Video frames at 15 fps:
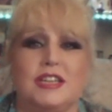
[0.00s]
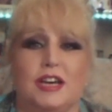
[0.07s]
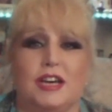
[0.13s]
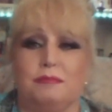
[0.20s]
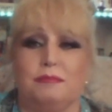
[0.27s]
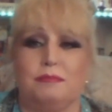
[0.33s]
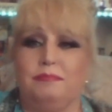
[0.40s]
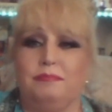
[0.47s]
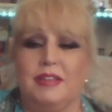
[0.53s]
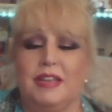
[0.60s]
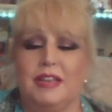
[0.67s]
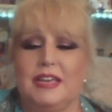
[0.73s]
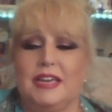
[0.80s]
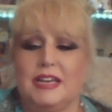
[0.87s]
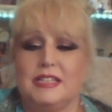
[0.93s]
gets
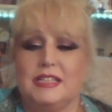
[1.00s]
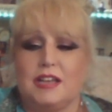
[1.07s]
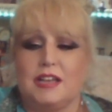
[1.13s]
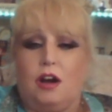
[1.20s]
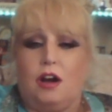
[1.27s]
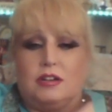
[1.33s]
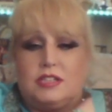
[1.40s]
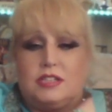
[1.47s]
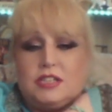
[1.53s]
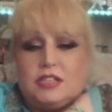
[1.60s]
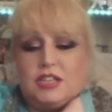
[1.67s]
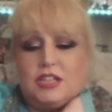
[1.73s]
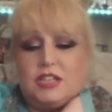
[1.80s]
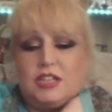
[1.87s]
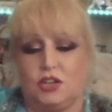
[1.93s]
asked in your
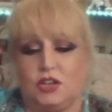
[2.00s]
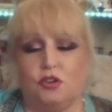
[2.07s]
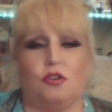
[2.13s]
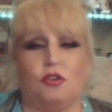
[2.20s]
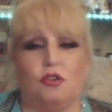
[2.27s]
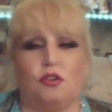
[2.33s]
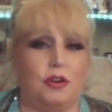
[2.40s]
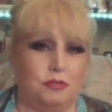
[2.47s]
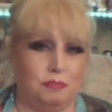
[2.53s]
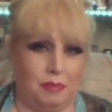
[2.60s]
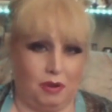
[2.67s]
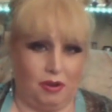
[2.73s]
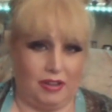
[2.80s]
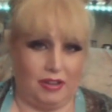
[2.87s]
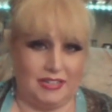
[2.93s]
own mind,
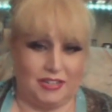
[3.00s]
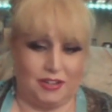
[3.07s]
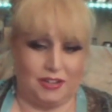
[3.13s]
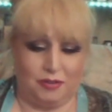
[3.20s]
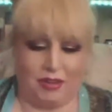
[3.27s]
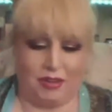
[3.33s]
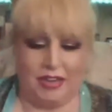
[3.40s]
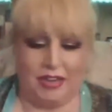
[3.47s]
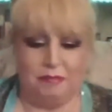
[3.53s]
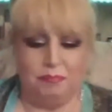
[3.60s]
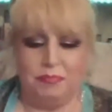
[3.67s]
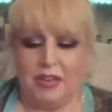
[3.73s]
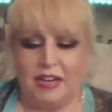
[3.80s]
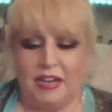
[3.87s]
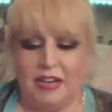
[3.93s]
okay? And I
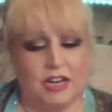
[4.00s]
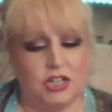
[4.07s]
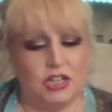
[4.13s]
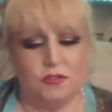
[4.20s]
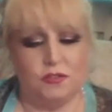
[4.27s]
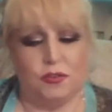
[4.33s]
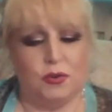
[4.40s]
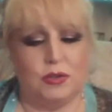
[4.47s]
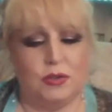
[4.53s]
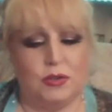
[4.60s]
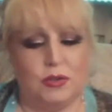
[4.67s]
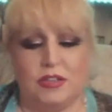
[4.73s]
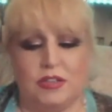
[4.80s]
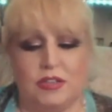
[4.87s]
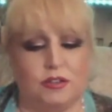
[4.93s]
just feel as if there's just
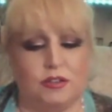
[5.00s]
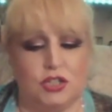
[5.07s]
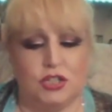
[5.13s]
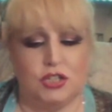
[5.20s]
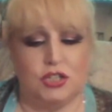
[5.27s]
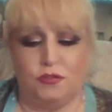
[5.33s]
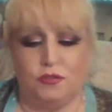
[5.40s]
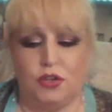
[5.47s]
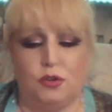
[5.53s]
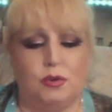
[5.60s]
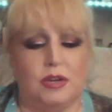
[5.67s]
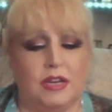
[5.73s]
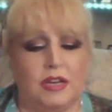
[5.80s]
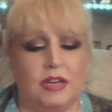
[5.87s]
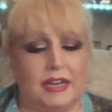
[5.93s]
a few little
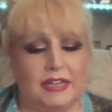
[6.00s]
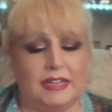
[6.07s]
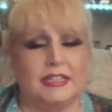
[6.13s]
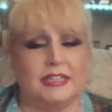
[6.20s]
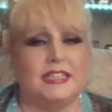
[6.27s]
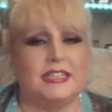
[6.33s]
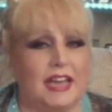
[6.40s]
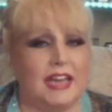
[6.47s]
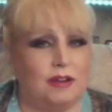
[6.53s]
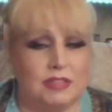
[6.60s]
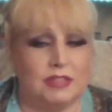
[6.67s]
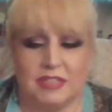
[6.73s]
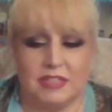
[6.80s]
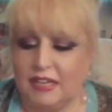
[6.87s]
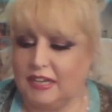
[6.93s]
doubts, niggly
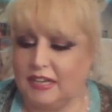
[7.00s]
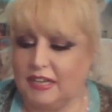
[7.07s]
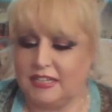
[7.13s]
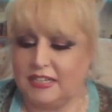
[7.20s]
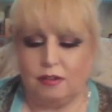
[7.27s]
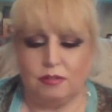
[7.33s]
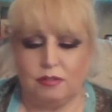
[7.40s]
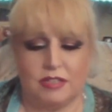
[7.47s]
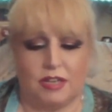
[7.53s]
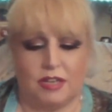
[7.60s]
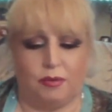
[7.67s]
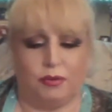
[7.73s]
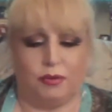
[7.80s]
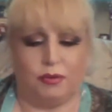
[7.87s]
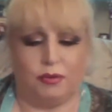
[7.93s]
doubts going on
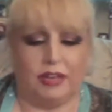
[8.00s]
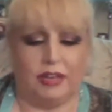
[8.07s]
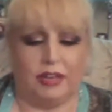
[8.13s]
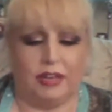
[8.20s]
here.